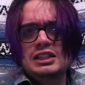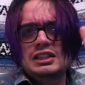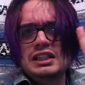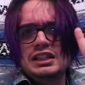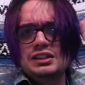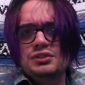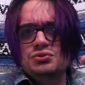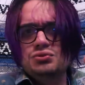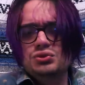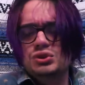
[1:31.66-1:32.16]
and
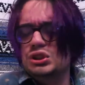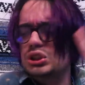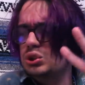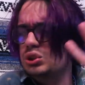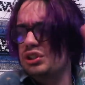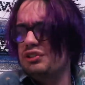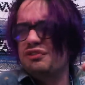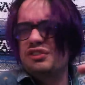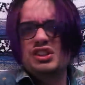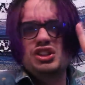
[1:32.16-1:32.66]
like two
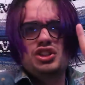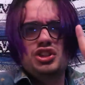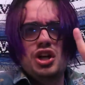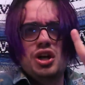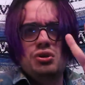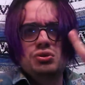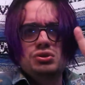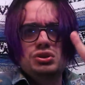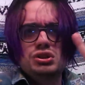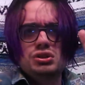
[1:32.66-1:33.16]
different
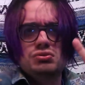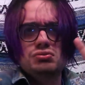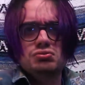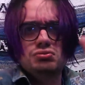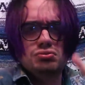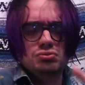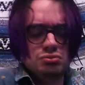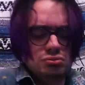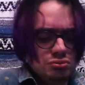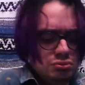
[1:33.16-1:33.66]
shows,
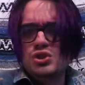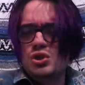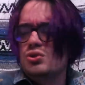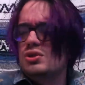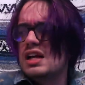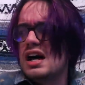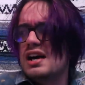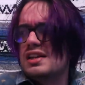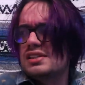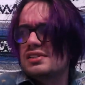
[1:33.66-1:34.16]
both in
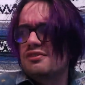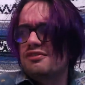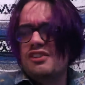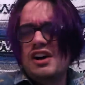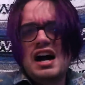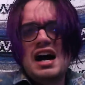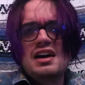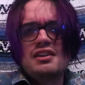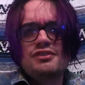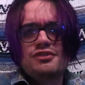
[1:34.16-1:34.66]

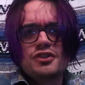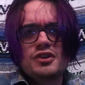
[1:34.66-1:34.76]
2005